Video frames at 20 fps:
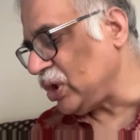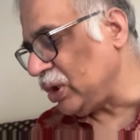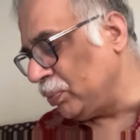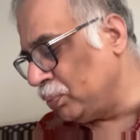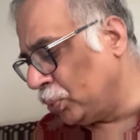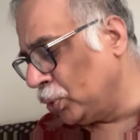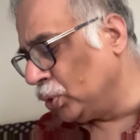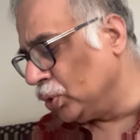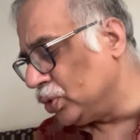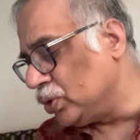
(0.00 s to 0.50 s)

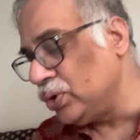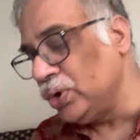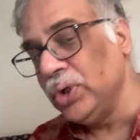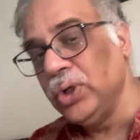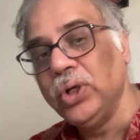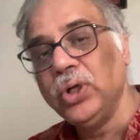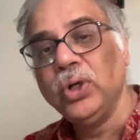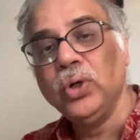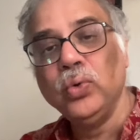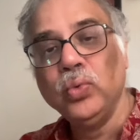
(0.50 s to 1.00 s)
book
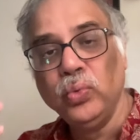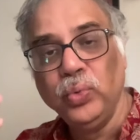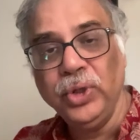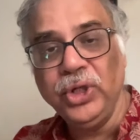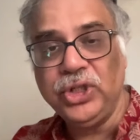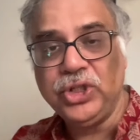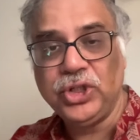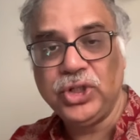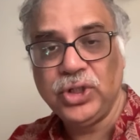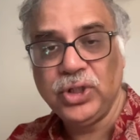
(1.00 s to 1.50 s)

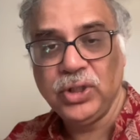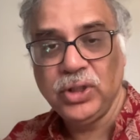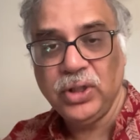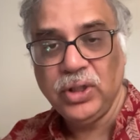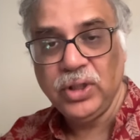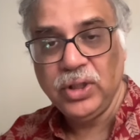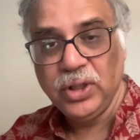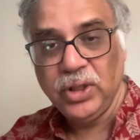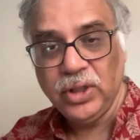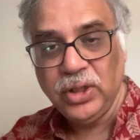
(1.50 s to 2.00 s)
which,
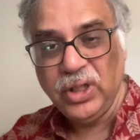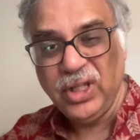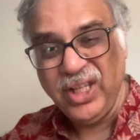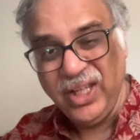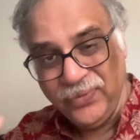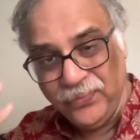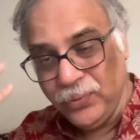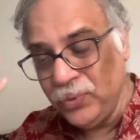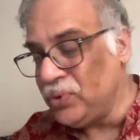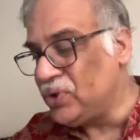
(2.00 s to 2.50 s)

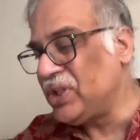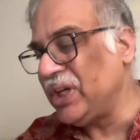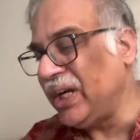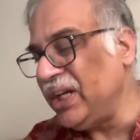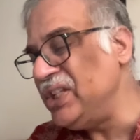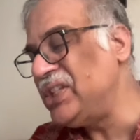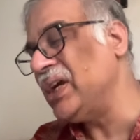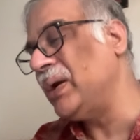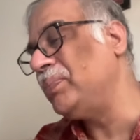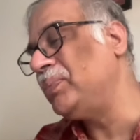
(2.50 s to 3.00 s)
if you
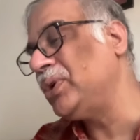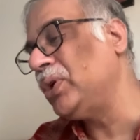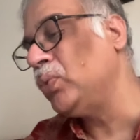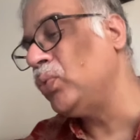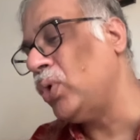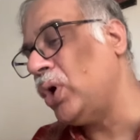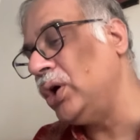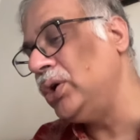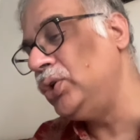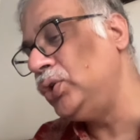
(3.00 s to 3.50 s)
study chapter
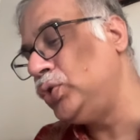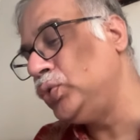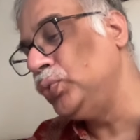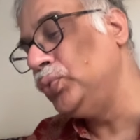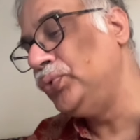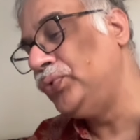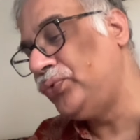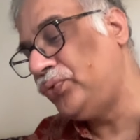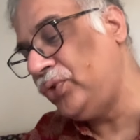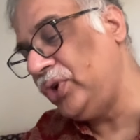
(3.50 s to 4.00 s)
1,
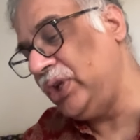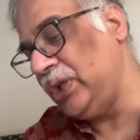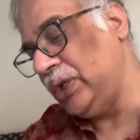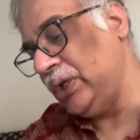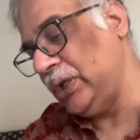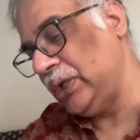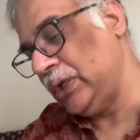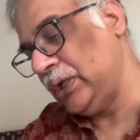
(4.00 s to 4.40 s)
2, 3,